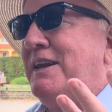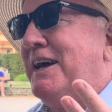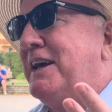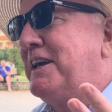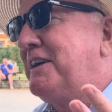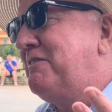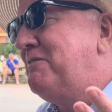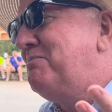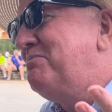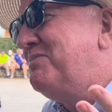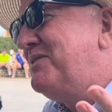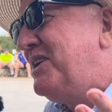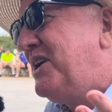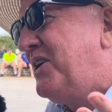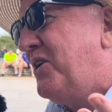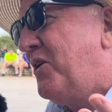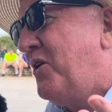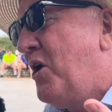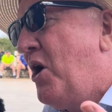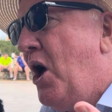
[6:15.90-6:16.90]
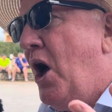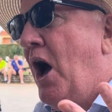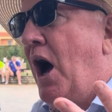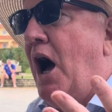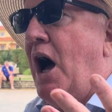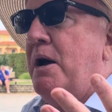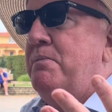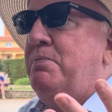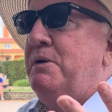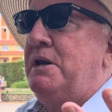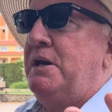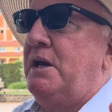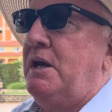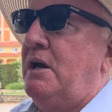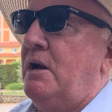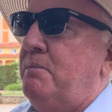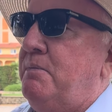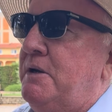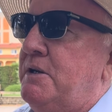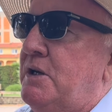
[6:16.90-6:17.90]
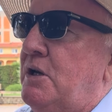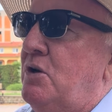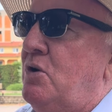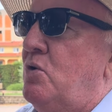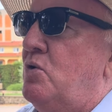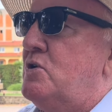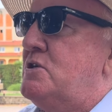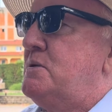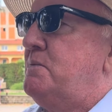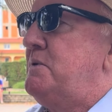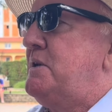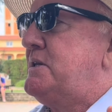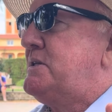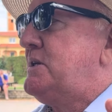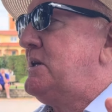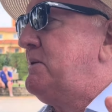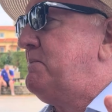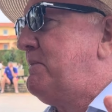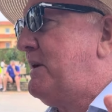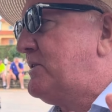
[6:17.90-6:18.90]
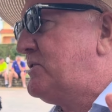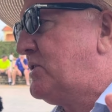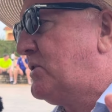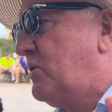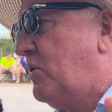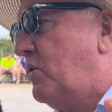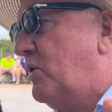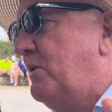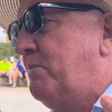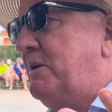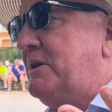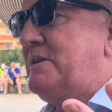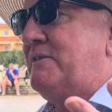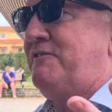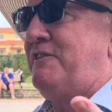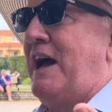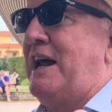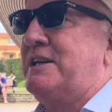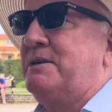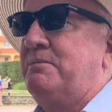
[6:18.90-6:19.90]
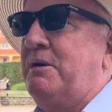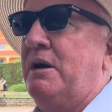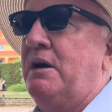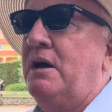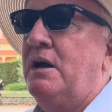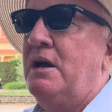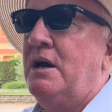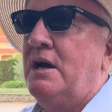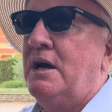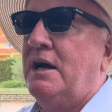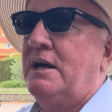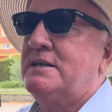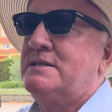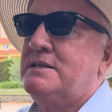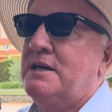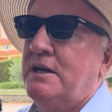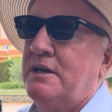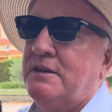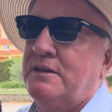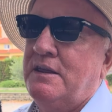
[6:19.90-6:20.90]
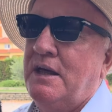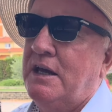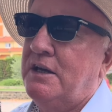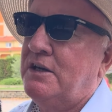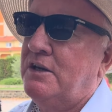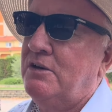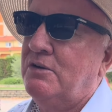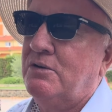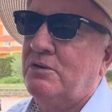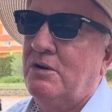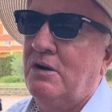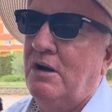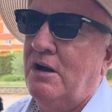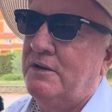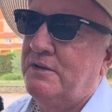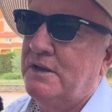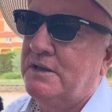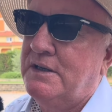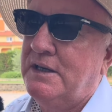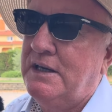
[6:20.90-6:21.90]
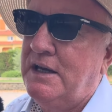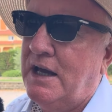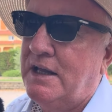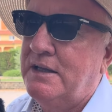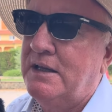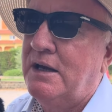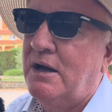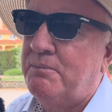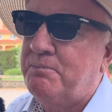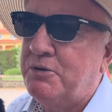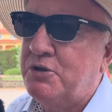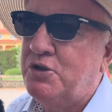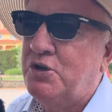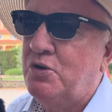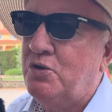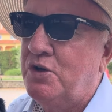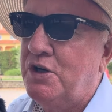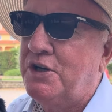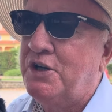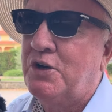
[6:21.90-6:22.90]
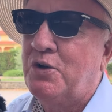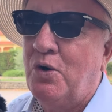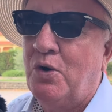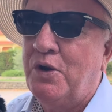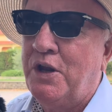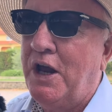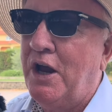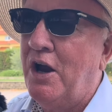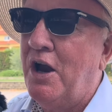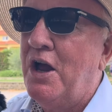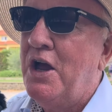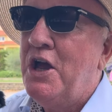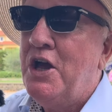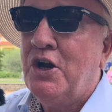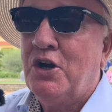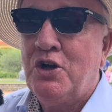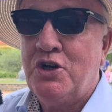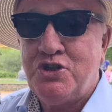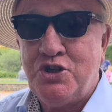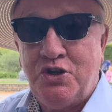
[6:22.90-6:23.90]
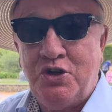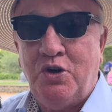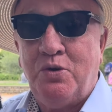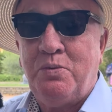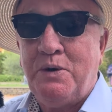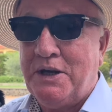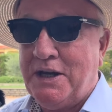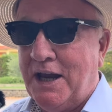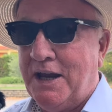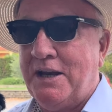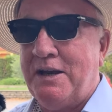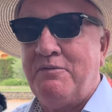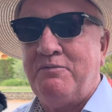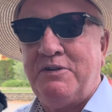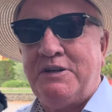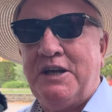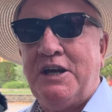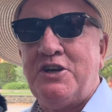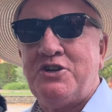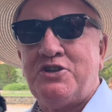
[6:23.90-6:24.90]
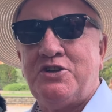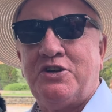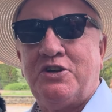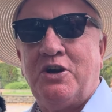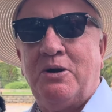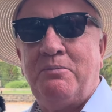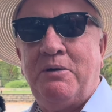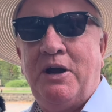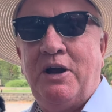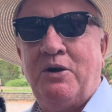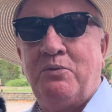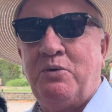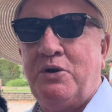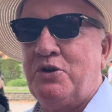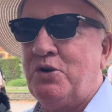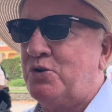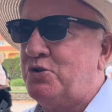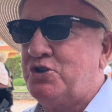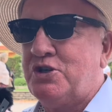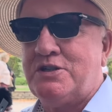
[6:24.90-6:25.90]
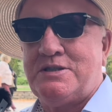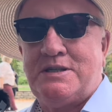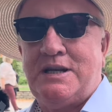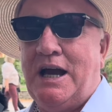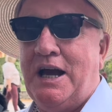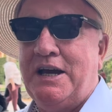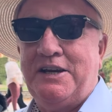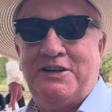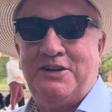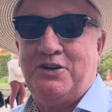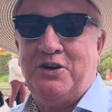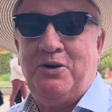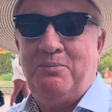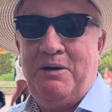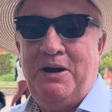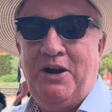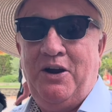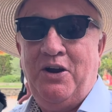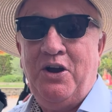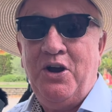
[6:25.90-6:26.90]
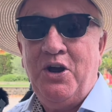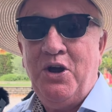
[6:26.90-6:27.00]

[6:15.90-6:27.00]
like, you know, I've been here, I've been to Lourdes, I've been to Medjugorje, I've been to Fatima, I say, thank you, God, that they had the opportunity to go there. Because, you know, we get an invitation to come here. We don't decide to come here.